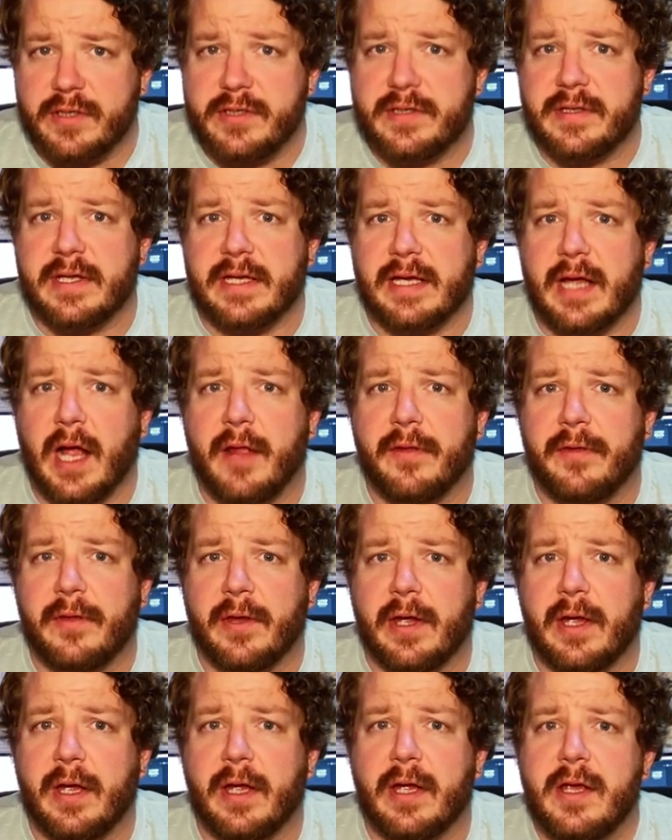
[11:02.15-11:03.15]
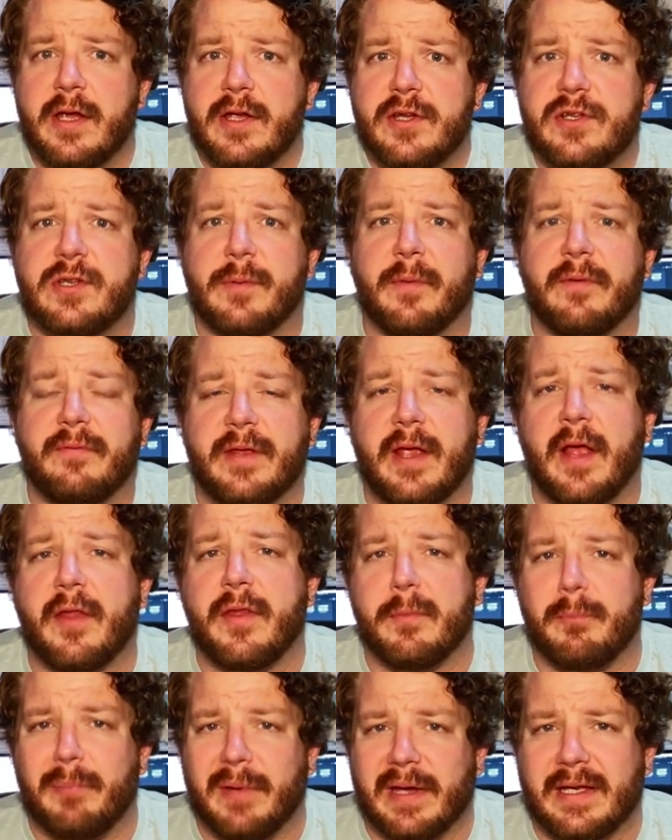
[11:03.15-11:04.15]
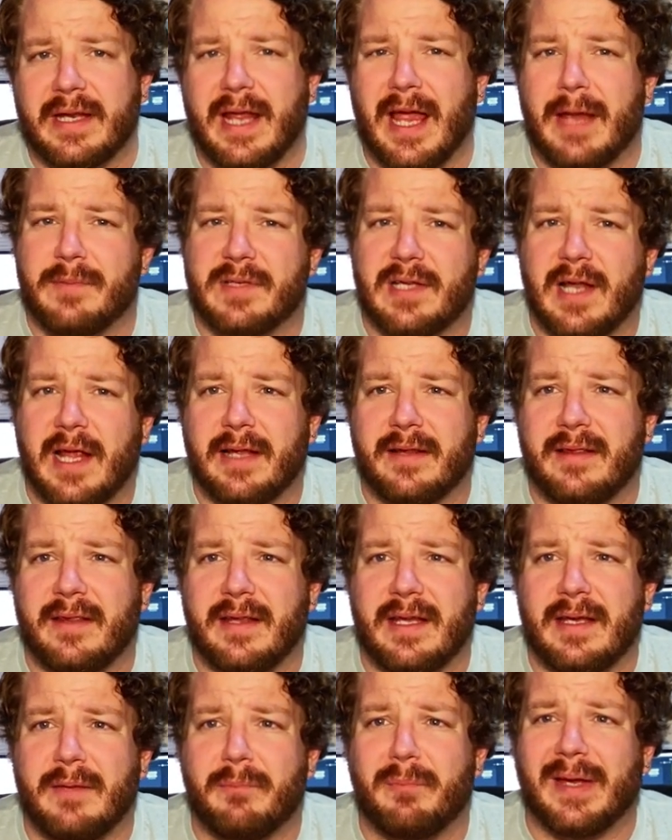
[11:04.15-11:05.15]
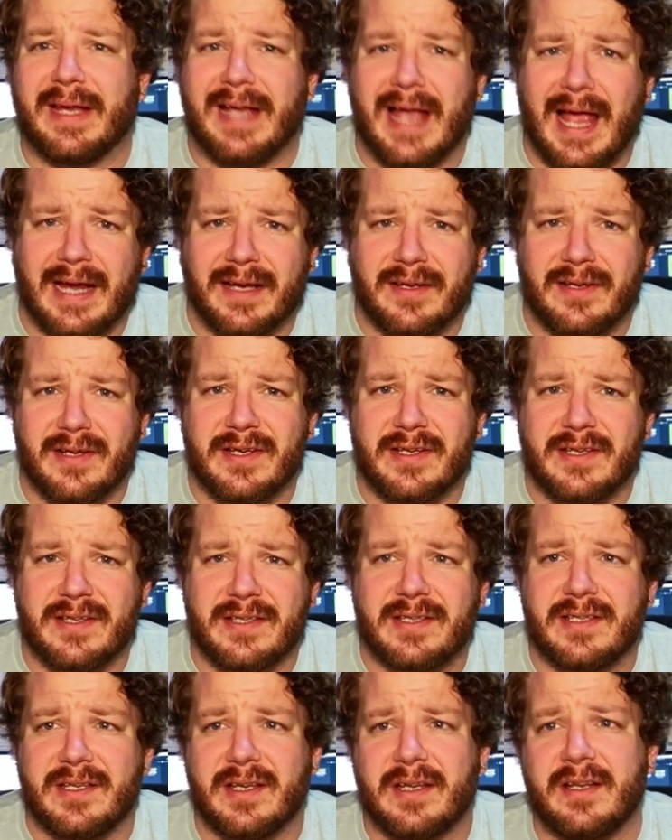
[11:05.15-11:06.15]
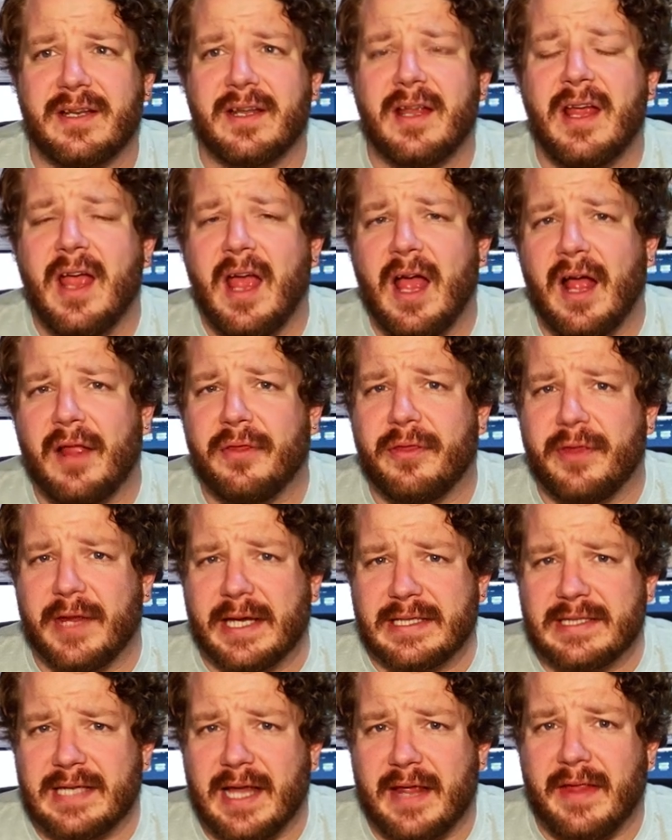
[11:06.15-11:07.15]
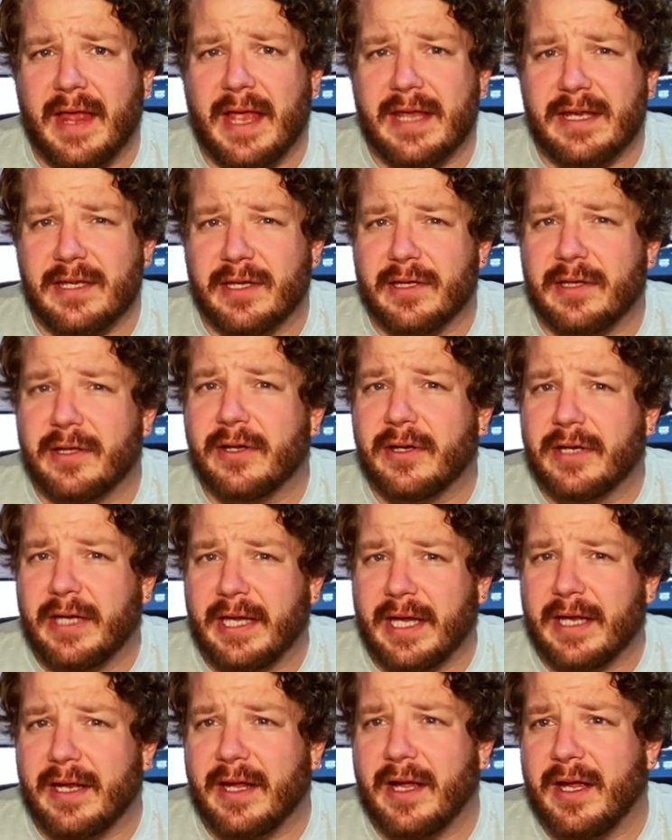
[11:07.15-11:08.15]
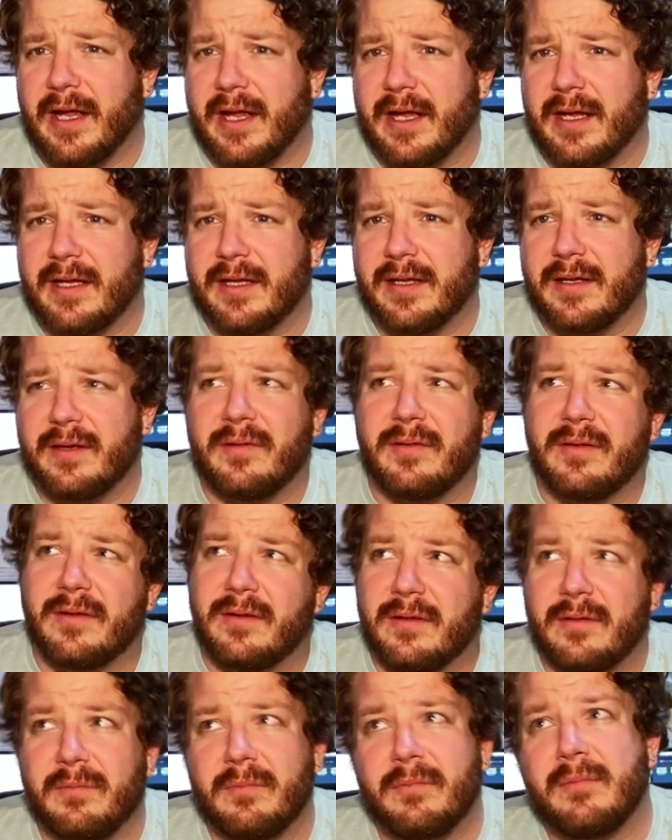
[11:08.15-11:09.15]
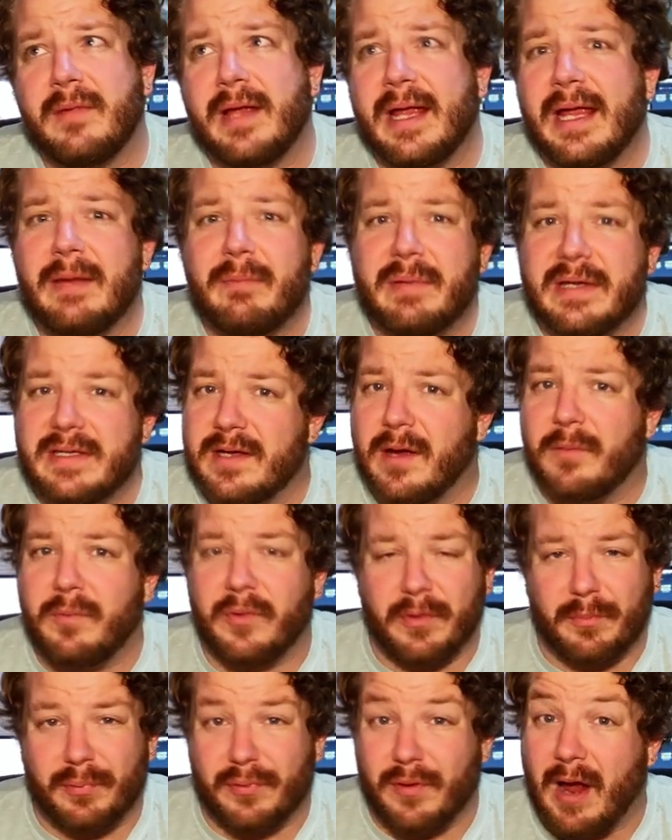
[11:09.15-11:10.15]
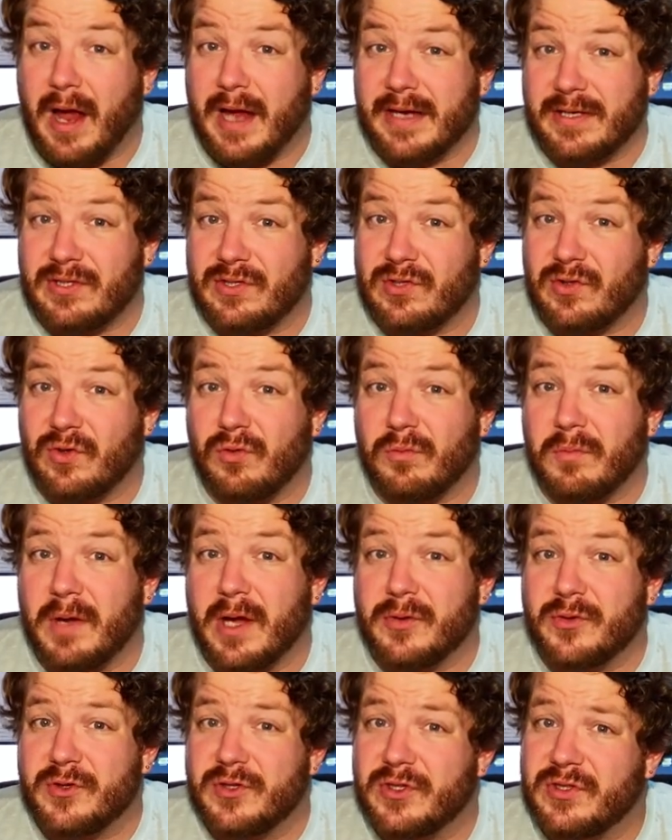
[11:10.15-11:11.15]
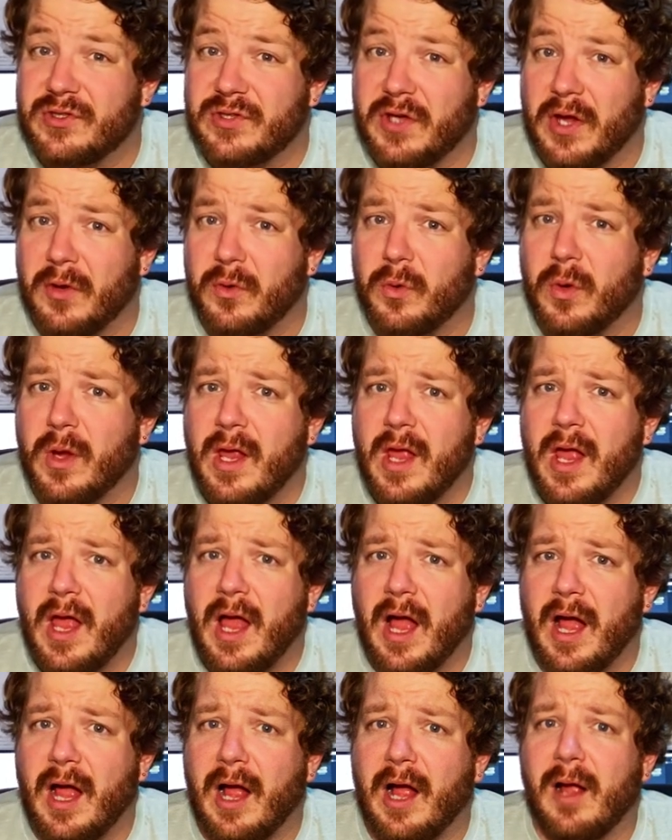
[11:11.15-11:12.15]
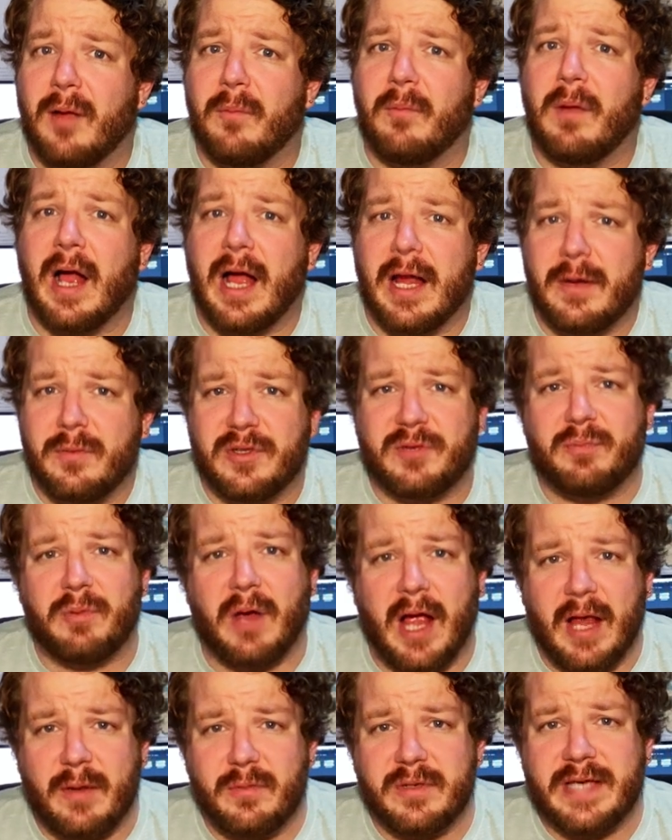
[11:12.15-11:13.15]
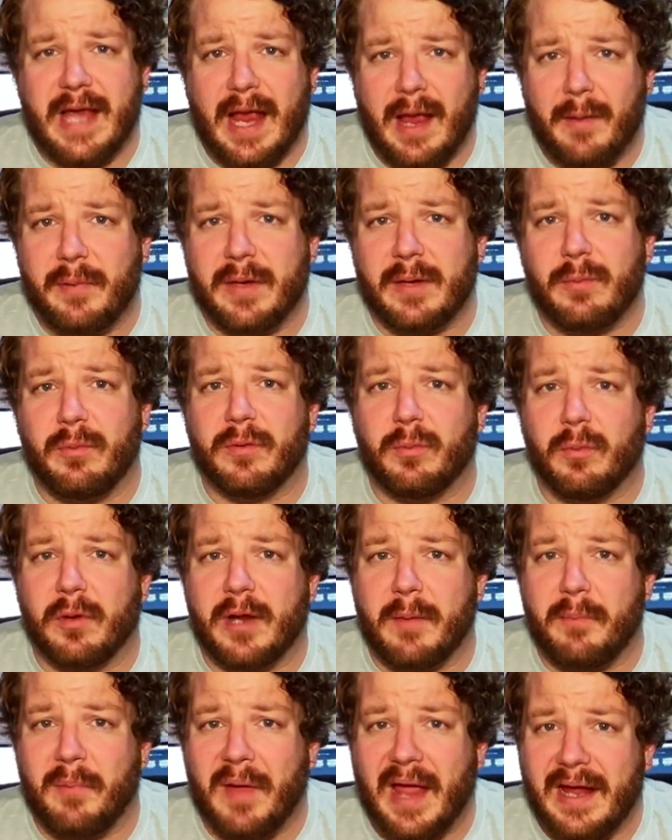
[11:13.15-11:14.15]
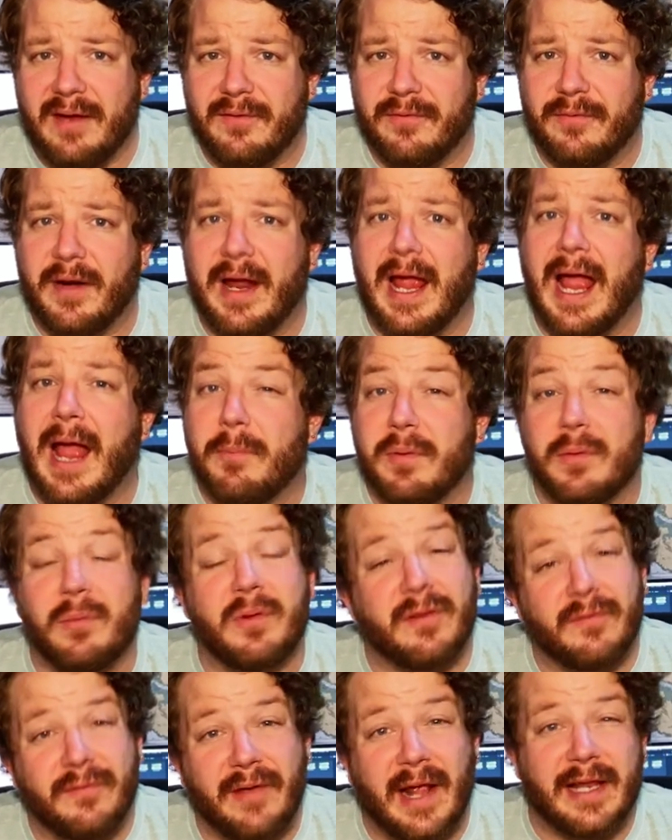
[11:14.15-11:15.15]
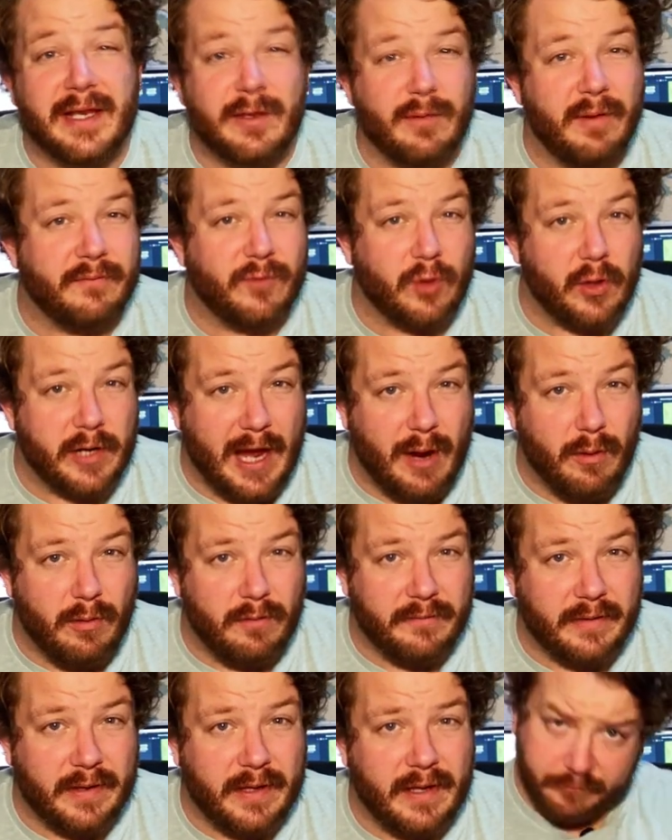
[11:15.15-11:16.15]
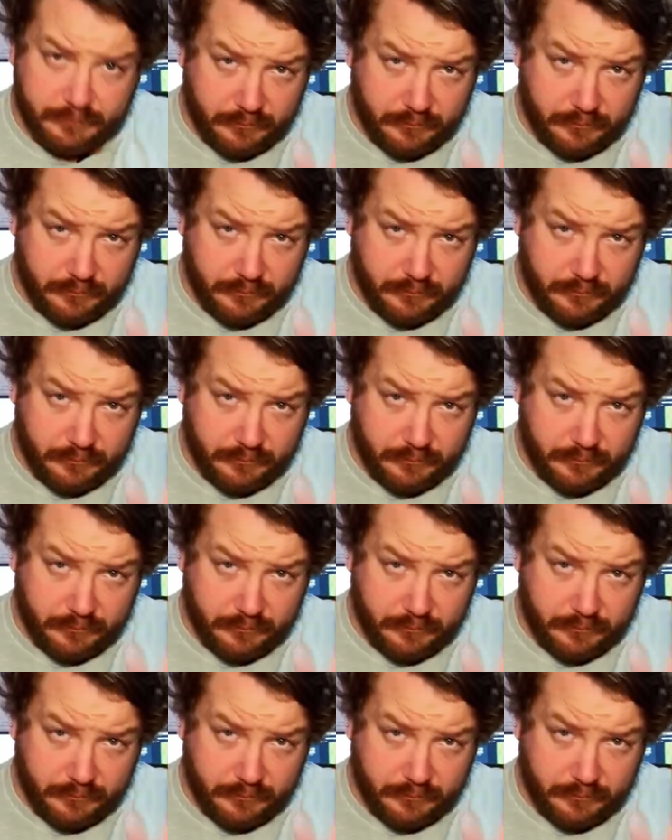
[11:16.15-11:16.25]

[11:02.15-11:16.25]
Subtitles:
Some of the other big names like the Big Agnes and things like that, you're looking at maybe double the price almost. So I was happy with what I paid for it, happy with the value I've got out of it.